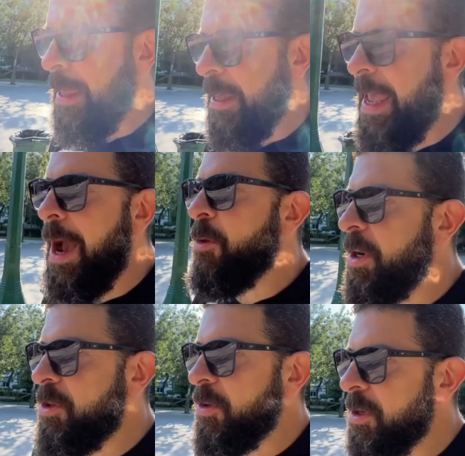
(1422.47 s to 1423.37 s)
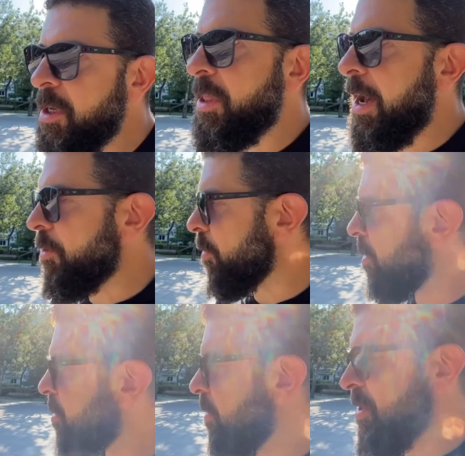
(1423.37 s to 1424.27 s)
going to do a good clown
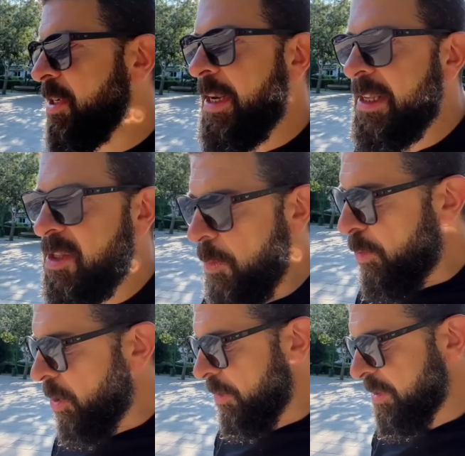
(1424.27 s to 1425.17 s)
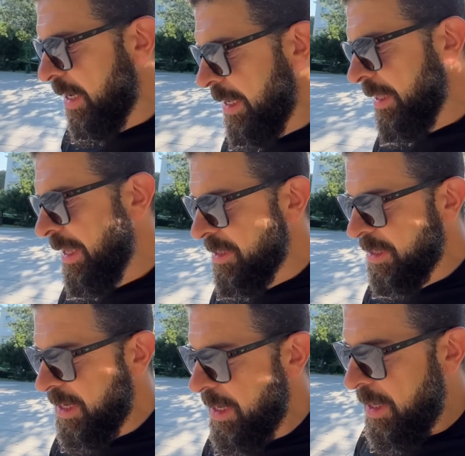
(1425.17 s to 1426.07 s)
world, which is connected to Boris and
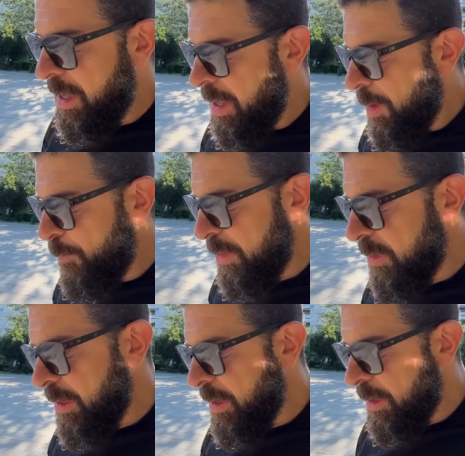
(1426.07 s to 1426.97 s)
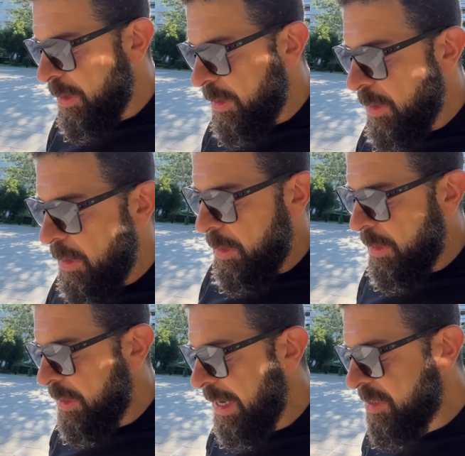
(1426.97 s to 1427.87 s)
Zelensky. But the
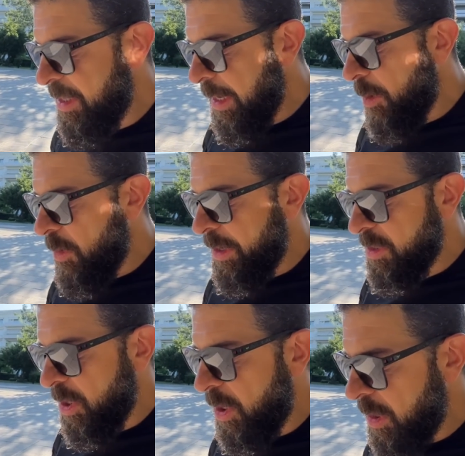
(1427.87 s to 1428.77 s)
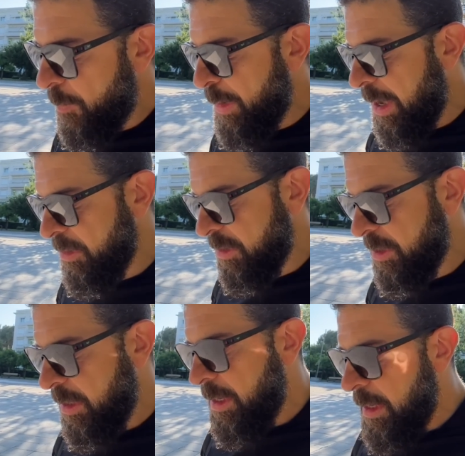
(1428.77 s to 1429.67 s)
next thing I want to talk about
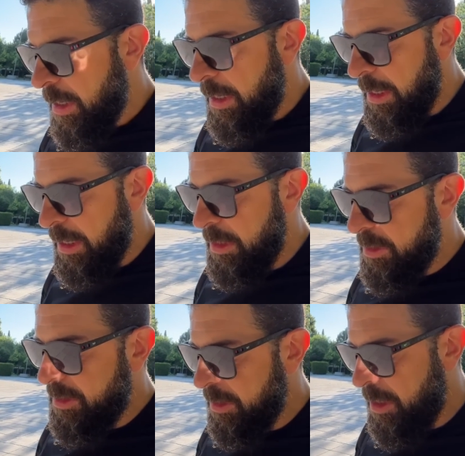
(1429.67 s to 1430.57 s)
is